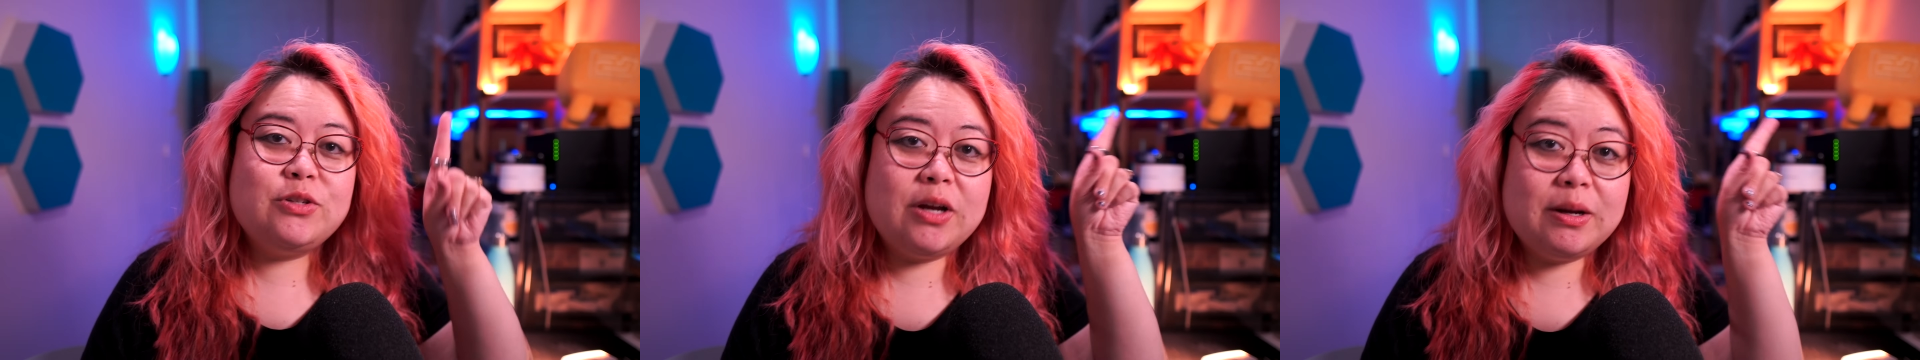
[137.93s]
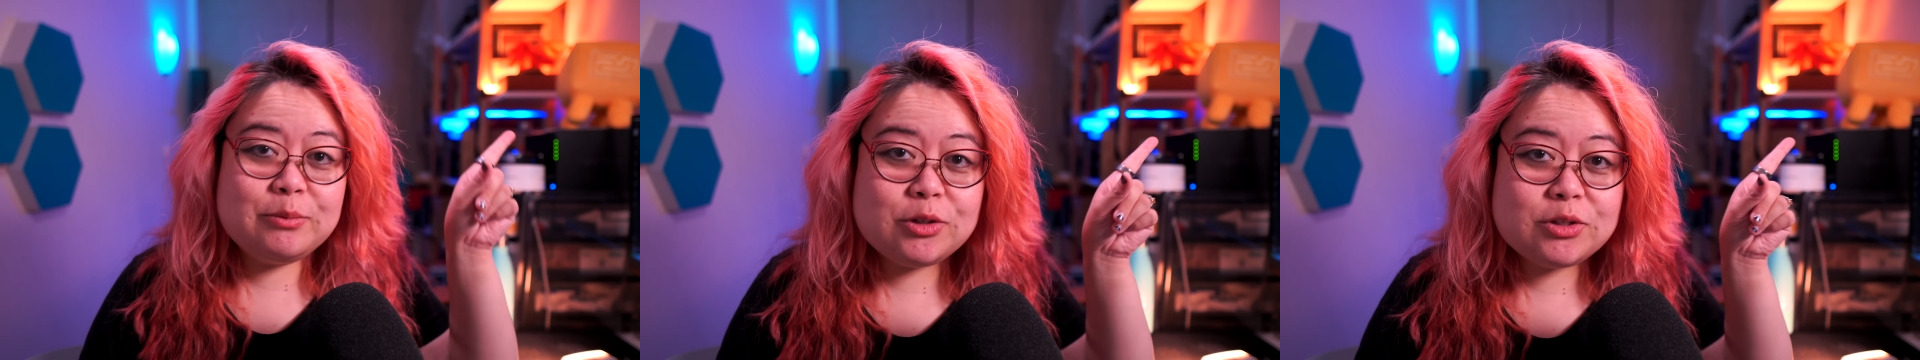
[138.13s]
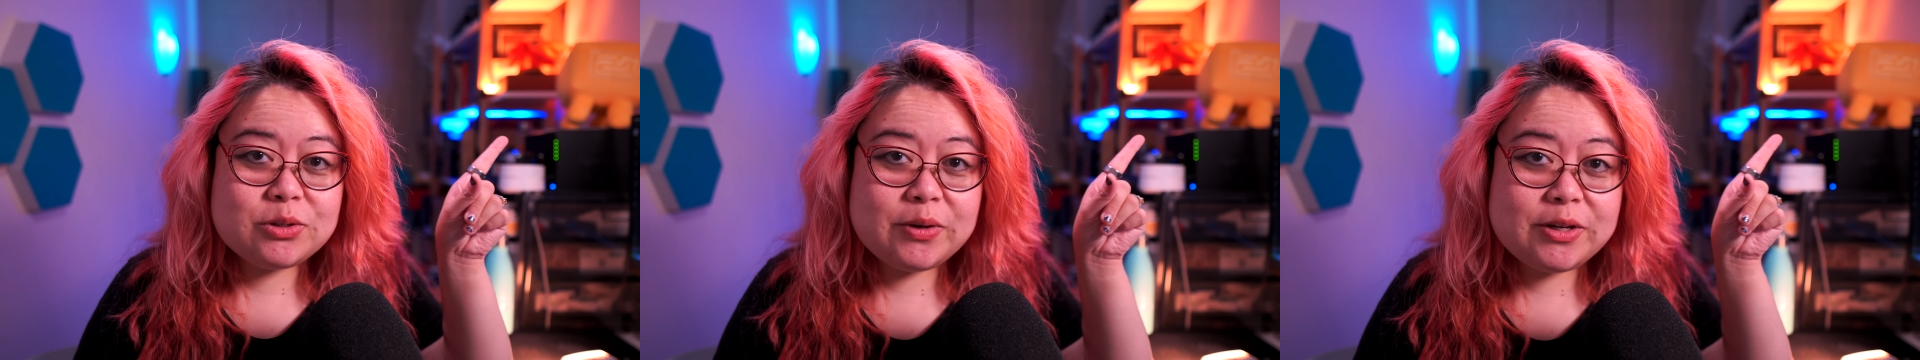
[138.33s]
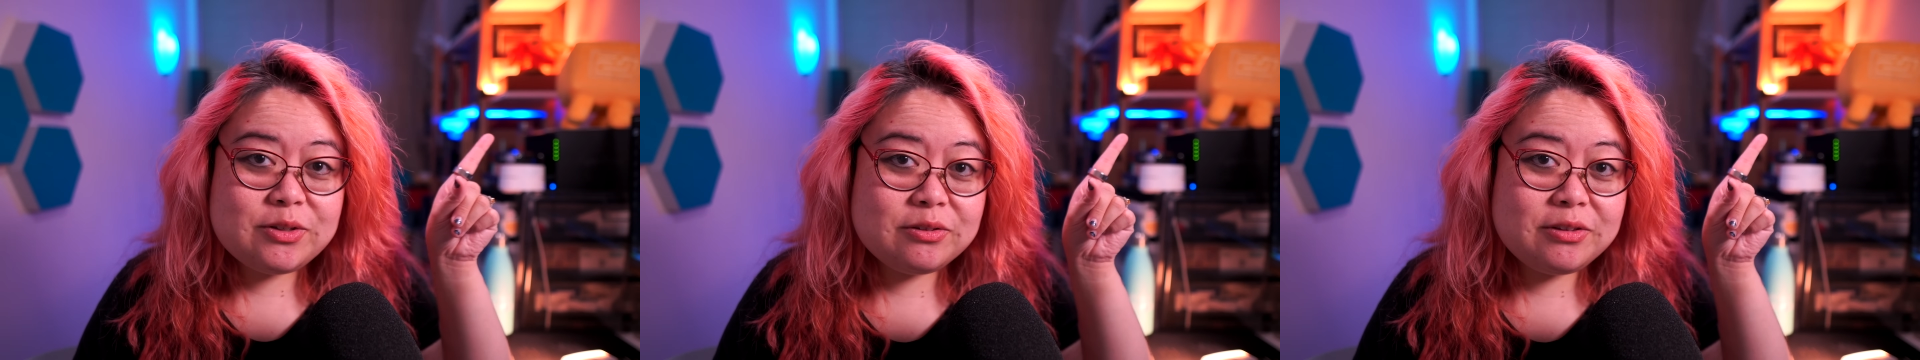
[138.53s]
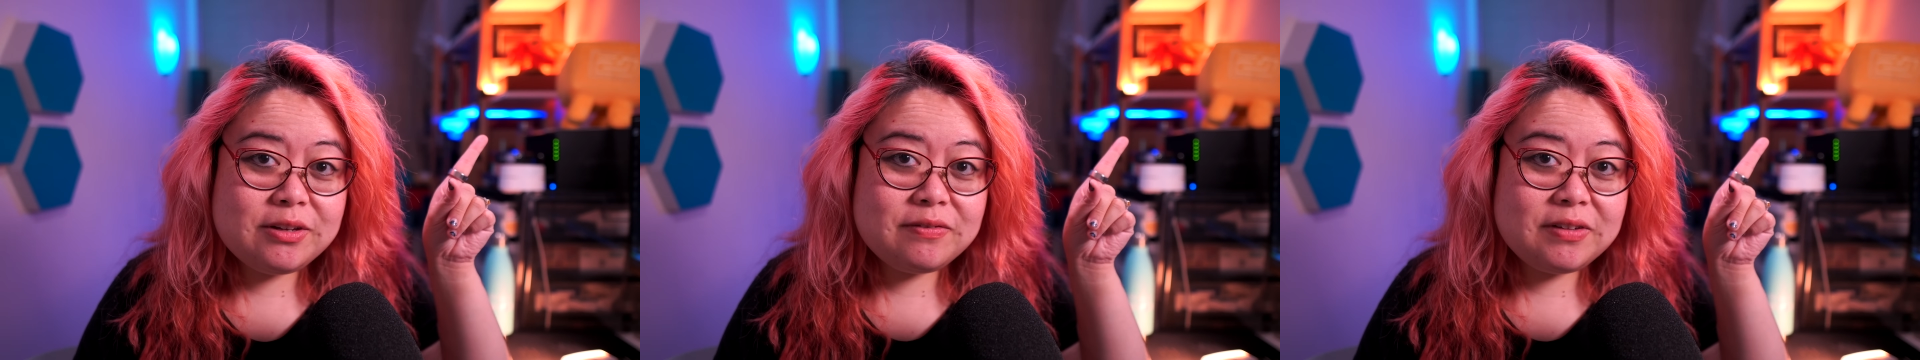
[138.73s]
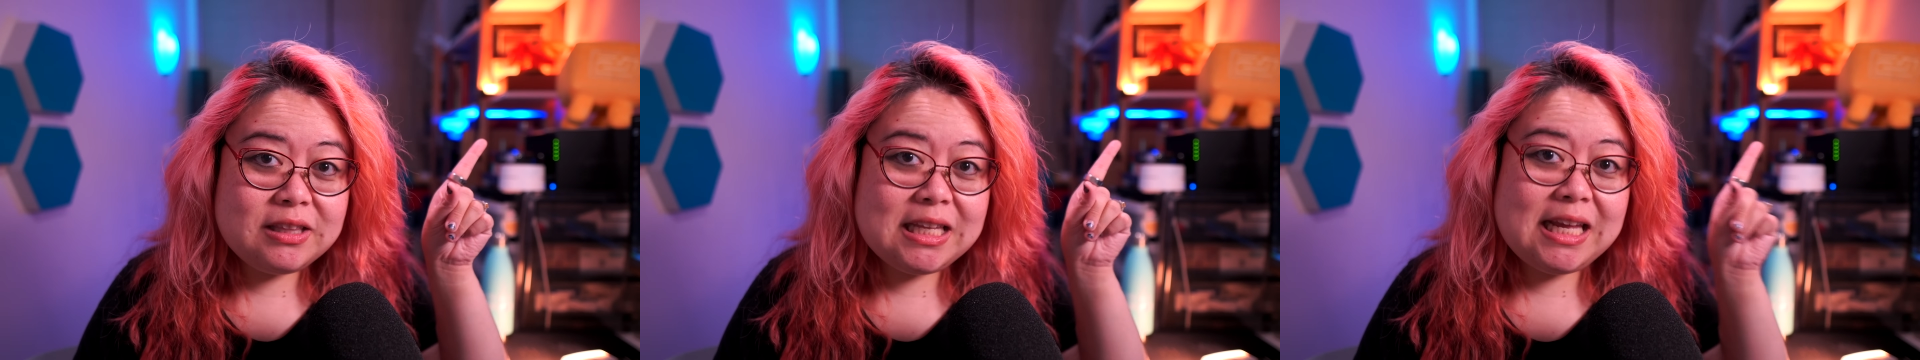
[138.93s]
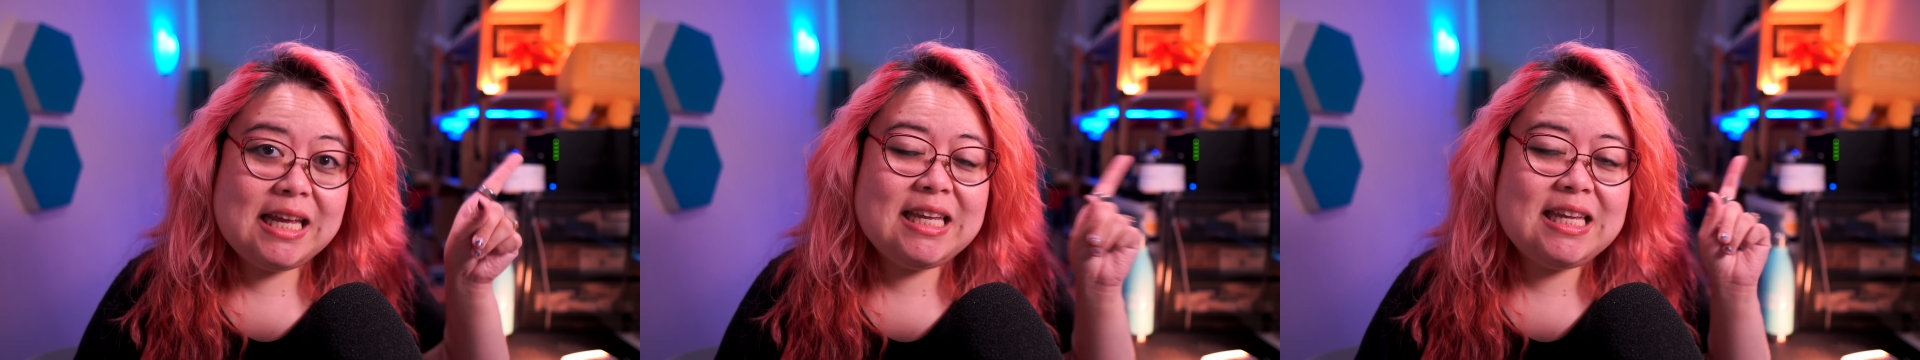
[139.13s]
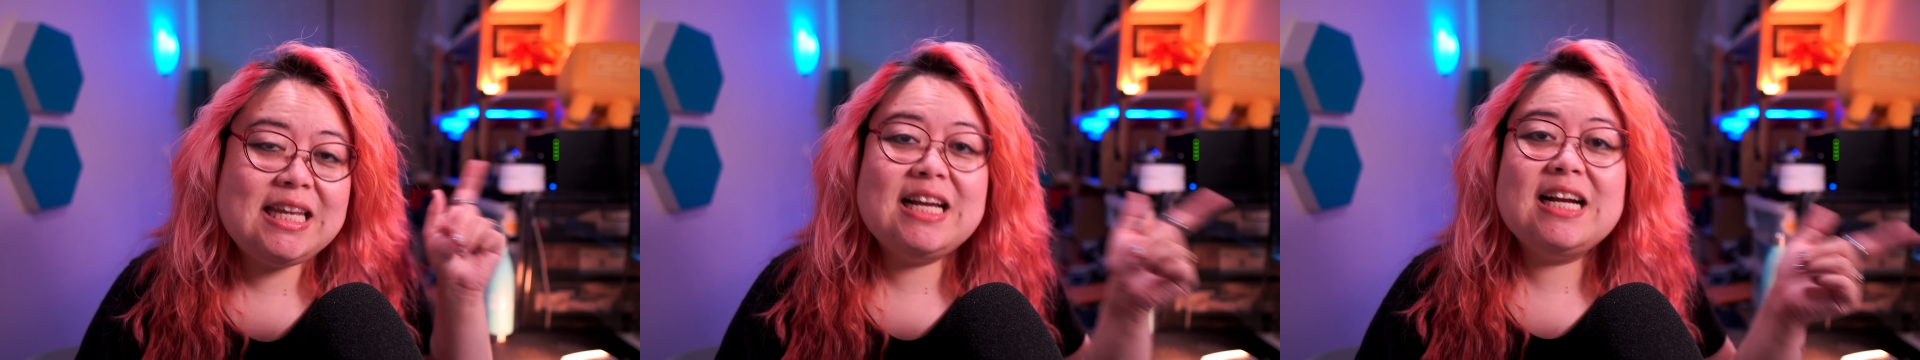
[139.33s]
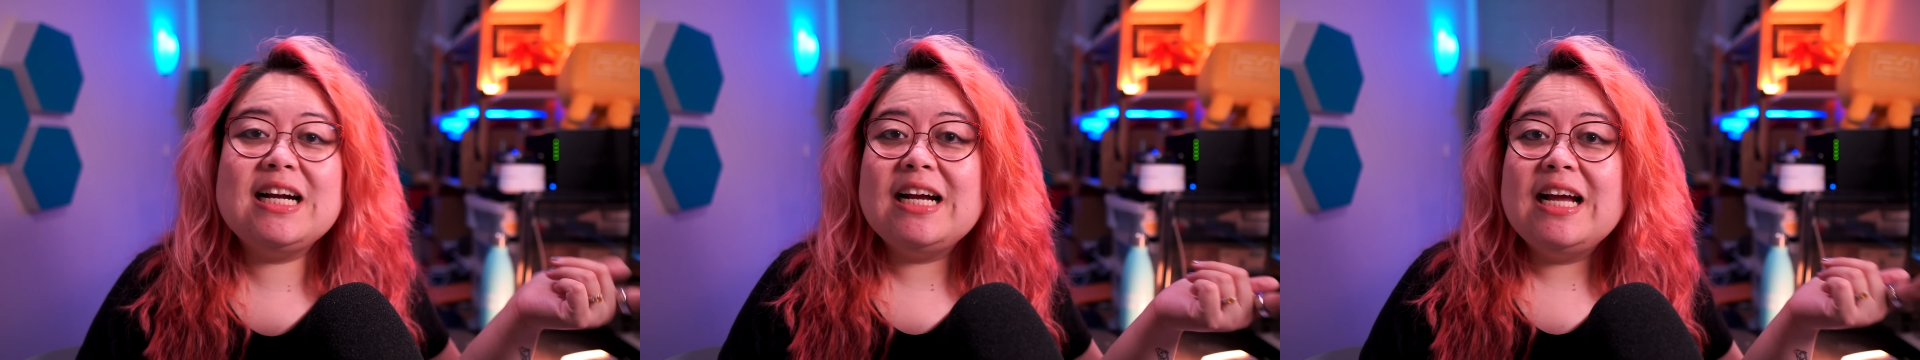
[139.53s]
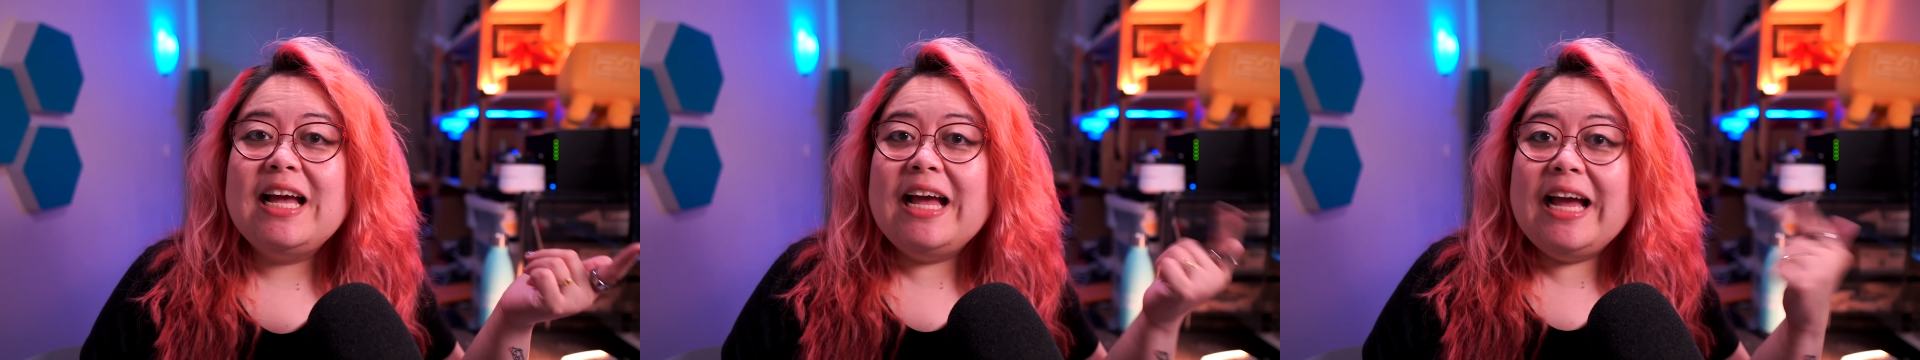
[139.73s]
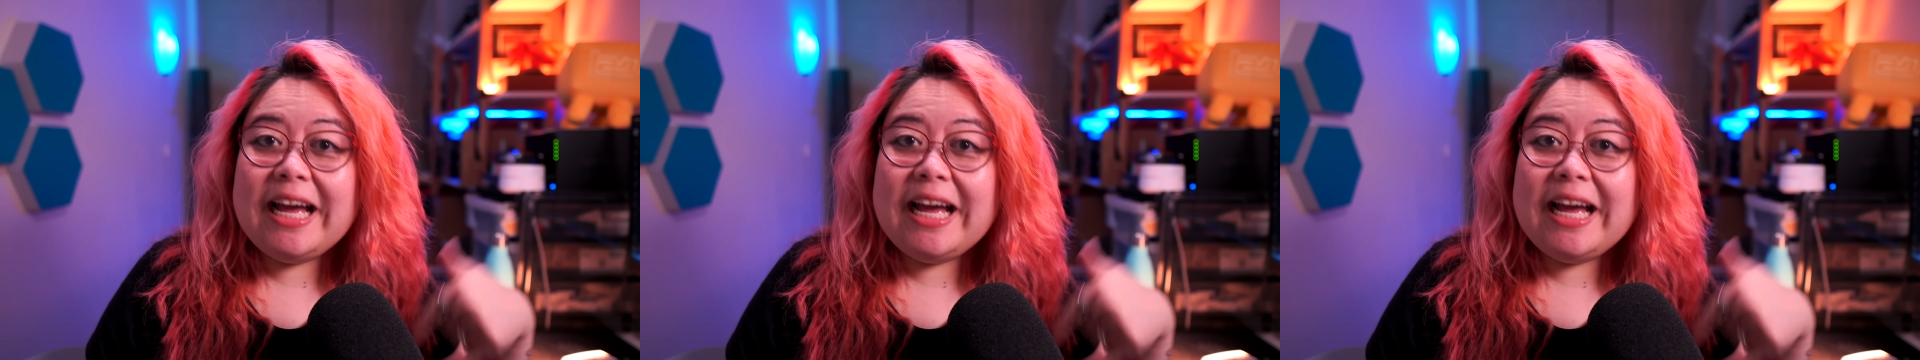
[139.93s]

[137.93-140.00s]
so I'm just going to leave a link here,